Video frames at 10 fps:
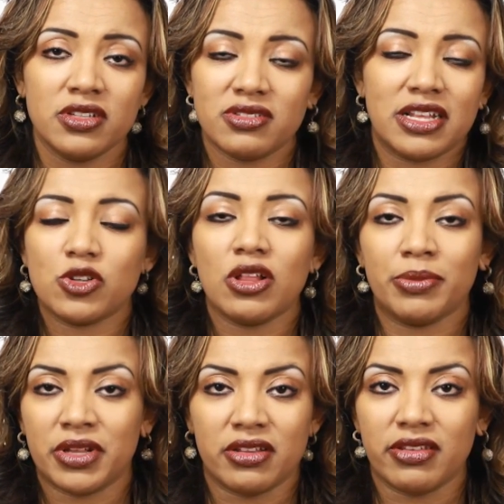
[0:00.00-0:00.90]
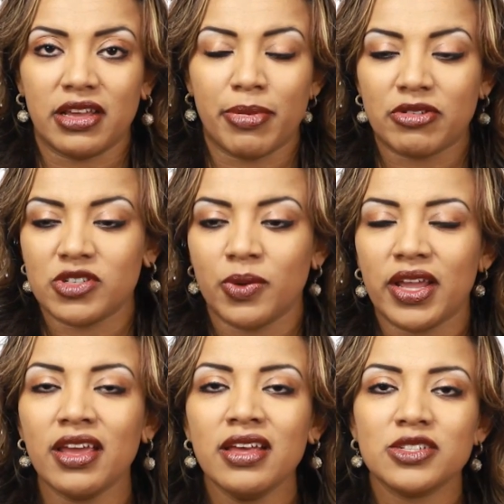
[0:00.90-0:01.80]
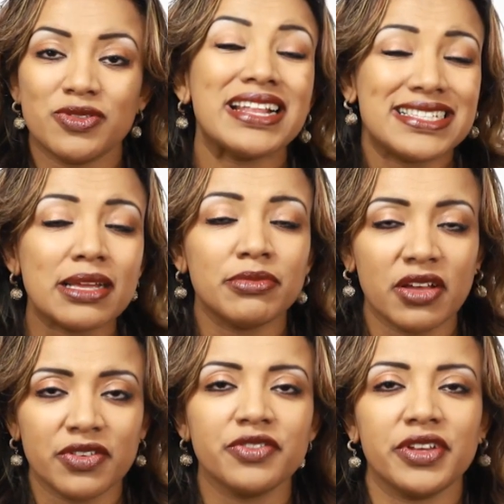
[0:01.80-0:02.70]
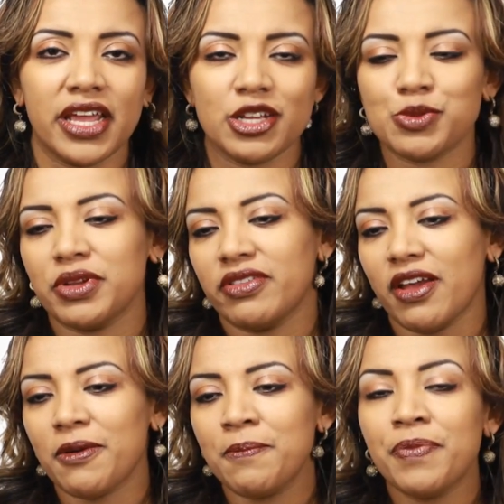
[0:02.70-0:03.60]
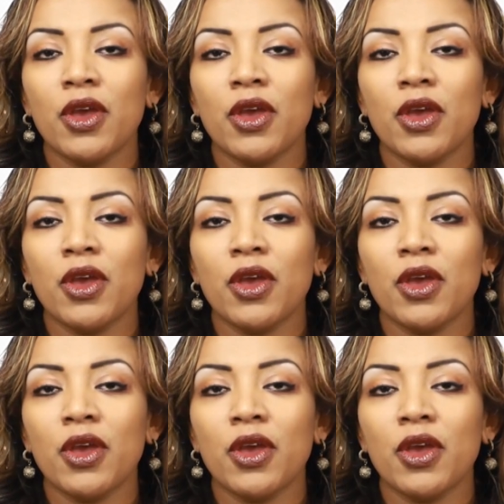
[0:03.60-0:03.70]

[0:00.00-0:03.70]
So that's all I'm going to think about doing. So that's some level of engagement there.